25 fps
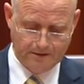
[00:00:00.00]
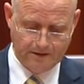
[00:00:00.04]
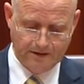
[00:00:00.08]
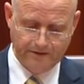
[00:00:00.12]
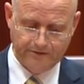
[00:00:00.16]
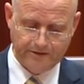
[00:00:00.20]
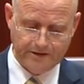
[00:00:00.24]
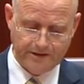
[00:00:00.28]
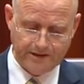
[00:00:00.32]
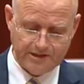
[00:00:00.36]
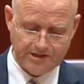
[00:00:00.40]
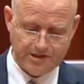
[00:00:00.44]

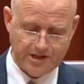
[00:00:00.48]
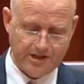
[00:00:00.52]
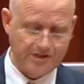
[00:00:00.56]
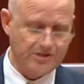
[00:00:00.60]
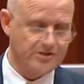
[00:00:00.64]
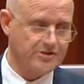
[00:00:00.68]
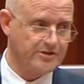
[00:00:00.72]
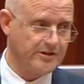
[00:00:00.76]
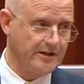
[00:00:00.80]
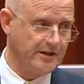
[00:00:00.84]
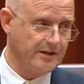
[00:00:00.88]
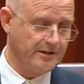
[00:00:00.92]
Given this
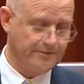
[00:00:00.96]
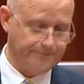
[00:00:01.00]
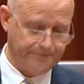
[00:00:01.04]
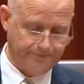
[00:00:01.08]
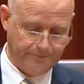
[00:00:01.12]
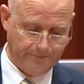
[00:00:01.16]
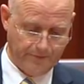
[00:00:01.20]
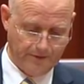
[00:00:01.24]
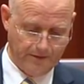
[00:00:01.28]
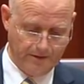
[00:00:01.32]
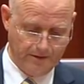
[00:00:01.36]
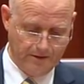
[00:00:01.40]
history,
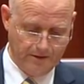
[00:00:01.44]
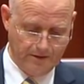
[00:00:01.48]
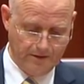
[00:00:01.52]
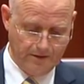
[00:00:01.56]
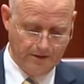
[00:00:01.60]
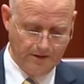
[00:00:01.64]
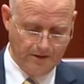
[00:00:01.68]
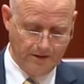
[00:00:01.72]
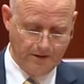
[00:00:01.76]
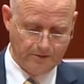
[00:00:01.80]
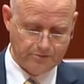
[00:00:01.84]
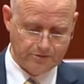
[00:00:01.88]

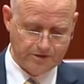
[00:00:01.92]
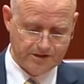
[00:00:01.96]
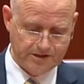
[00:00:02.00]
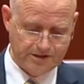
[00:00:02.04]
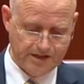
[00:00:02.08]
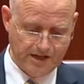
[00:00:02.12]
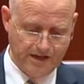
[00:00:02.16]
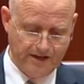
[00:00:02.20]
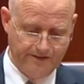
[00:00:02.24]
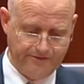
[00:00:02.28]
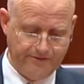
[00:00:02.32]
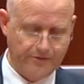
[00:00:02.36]
it was
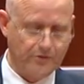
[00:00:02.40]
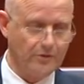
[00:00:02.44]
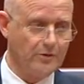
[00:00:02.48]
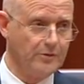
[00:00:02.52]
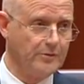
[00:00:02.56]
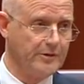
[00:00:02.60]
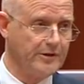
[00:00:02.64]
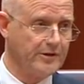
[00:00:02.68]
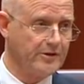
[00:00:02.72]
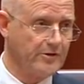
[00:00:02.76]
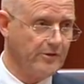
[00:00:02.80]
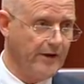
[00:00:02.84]
therefore
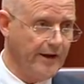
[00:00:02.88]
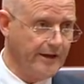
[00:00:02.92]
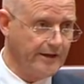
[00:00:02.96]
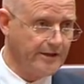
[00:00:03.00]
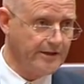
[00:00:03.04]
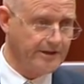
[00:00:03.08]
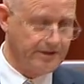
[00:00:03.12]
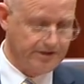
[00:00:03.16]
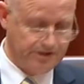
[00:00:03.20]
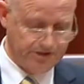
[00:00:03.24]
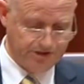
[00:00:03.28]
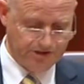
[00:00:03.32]
with great
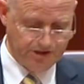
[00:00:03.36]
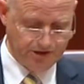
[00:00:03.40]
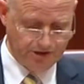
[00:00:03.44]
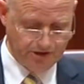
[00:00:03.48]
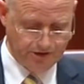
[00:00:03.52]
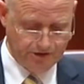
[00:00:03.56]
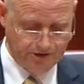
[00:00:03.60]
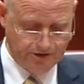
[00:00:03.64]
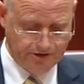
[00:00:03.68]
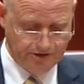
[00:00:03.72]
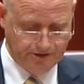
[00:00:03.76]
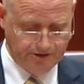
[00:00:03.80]

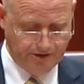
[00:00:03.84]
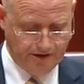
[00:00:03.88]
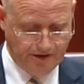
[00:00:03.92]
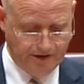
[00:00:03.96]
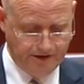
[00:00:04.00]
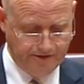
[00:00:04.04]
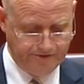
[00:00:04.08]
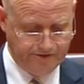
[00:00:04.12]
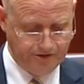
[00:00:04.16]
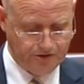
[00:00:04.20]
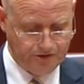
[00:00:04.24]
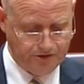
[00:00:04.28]
concern that
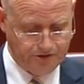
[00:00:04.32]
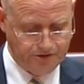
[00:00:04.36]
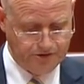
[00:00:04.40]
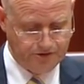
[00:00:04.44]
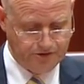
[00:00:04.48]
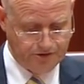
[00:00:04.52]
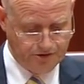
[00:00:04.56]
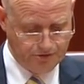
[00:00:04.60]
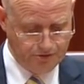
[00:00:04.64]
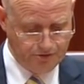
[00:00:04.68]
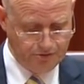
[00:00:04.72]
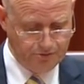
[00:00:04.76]
I viewed
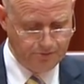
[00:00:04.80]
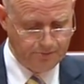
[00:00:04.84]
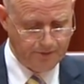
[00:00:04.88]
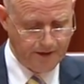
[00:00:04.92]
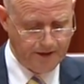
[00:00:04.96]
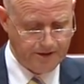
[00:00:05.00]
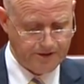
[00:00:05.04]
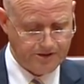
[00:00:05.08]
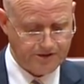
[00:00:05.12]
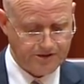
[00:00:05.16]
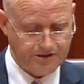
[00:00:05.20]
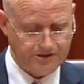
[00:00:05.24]
two
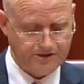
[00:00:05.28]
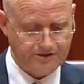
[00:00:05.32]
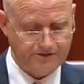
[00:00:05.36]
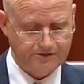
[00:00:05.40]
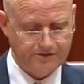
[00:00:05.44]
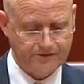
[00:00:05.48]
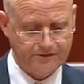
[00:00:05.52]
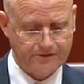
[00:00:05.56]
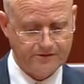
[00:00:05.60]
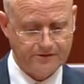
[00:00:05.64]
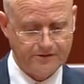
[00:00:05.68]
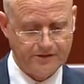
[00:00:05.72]
notices
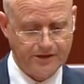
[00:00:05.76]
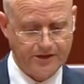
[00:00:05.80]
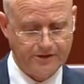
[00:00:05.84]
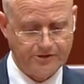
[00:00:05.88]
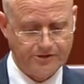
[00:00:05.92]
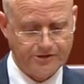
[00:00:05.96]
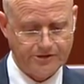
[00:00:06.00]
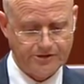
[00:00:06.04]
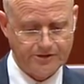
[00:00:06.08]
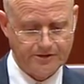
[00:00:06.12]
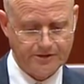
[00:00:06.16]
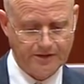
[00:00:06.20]
of
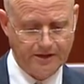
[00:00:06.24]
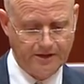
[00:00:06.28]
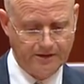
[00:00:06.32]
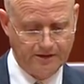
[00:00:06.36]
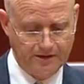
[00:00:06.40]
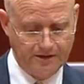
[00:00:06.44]
motion